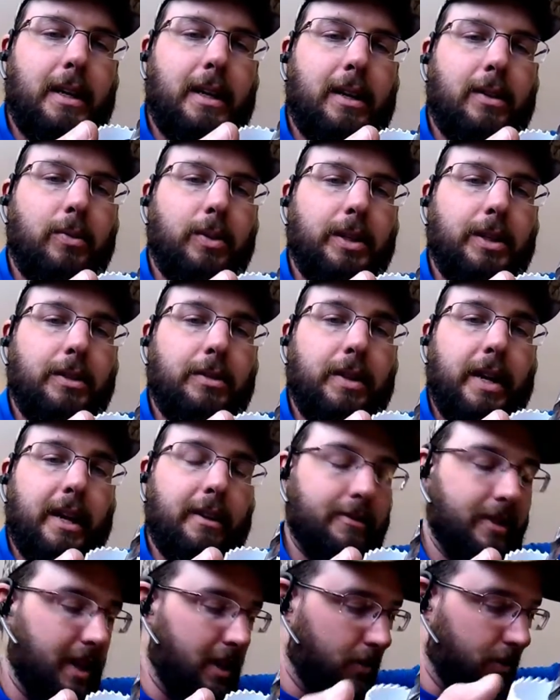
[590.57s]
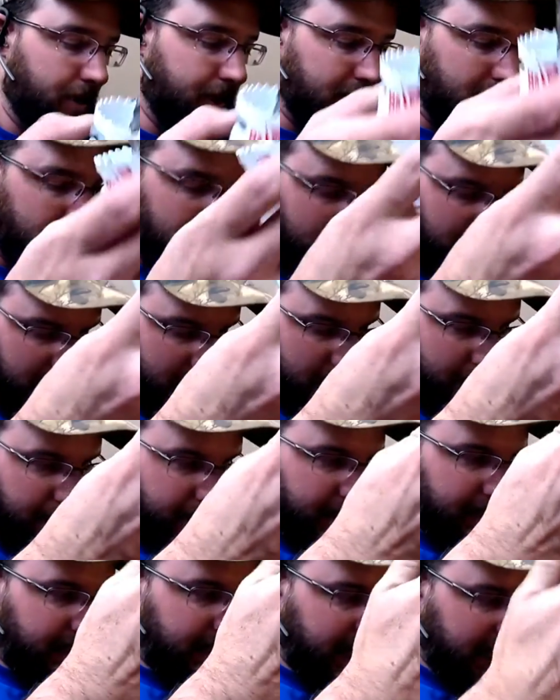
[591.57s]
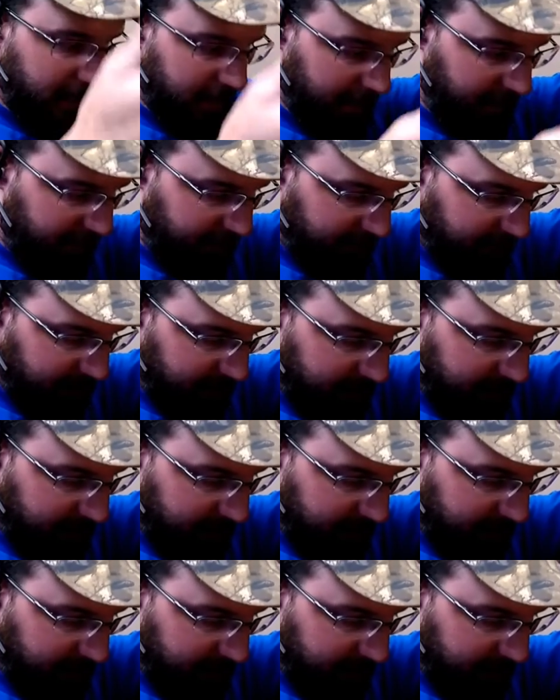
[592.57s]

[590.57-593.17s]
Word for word: Uh, we do have that one there. But again, you can